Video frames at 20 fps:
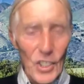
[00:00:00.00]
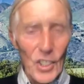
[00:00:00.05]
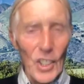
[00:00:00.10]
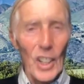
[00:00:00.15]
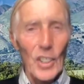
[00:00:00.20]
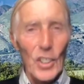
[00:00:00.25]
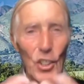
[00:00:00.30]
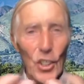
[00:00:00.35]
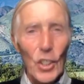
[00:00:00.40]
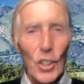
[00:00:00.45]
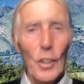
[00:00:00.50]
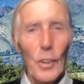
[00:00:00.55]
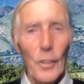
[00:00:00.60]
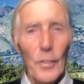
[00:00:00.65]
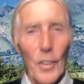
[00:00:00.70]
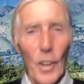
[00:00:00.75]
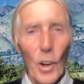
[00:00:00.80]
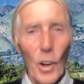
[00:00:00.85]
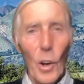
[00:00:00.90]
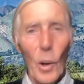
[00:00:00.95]
and serve
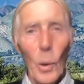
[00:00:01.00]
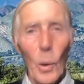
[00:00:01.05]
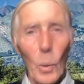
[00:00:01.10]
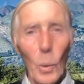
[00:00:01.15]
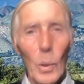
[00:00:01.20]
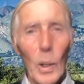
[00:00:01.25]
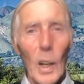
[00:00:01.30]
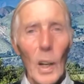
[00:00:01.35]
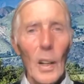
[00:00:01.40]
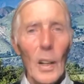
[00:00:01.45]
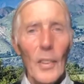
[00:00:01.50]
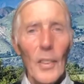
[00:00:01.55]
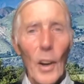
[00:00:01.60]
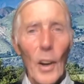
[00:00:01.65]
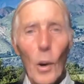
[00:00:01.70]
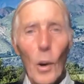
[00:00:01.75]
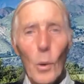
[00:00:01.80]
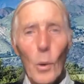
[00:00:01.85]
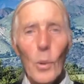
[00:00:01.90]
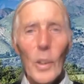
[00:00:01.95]
the whole
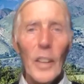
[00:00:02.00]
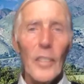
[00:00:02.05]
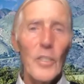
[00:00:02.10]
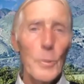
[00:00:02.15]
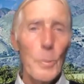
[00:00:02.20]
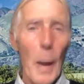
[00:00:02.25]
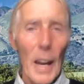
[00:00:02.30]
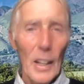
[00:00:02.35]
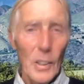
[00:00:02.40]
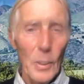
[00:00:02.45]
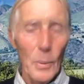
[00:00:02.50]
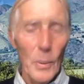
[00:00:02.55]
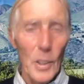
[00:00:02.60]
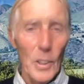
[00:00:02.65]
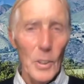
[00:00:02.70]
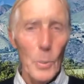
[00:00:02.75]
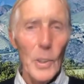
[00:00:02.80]
gives back to us.